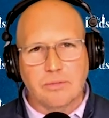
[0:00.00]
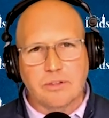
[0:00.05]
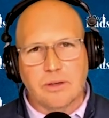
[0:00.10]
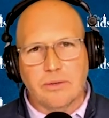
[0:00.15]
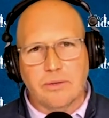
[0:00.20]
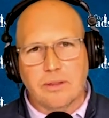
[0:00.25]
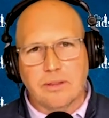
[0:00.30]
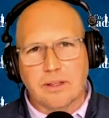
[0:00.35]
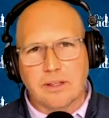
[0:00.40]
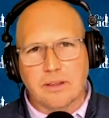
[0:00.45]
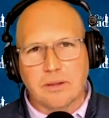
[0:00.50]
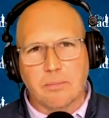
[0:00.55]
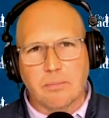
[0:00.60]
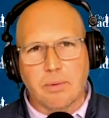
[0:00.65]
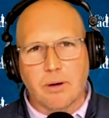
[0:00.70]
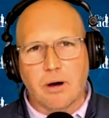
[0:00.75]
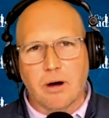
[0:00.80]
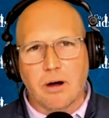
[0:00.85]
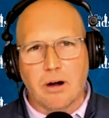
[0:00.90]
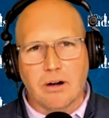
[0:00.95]
with you that the
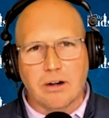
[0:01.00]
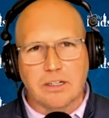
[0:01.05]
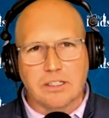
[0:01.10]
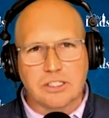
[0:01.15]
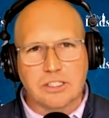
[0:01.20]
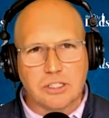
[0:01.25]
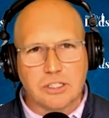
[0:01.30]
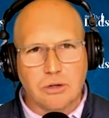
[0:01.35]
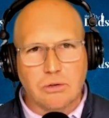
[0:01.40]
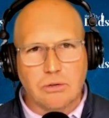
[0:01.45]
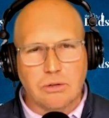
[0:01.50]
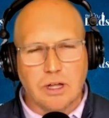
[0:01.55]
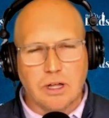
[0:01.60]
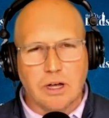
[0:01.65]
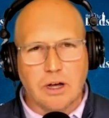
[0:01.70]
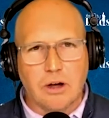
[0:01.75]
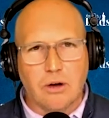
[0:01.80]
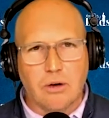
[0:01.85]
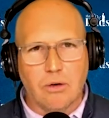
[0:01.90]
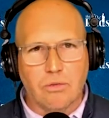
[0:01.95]
bar is so
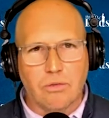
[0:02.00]
low